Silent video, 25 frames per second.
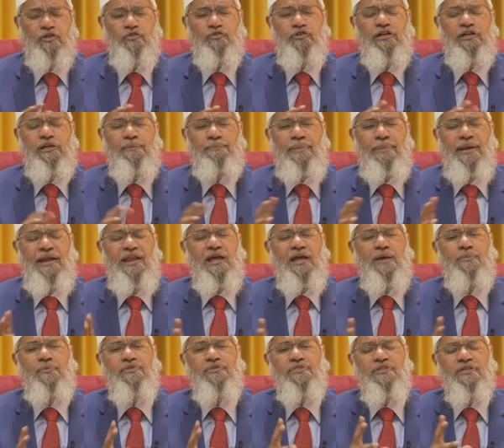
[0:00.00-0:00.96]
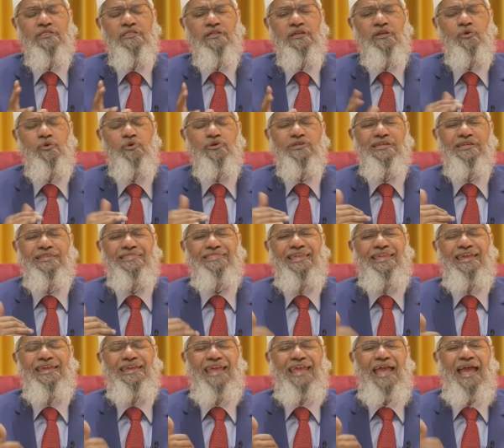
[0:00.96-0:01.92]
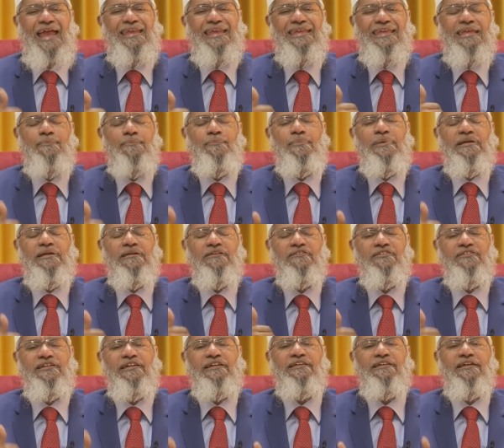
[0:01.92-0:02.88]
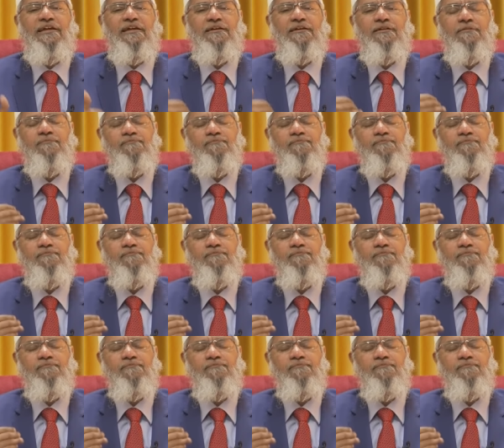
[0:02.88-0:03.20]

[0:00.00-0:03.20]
so depending upon the situation, they can keep it secret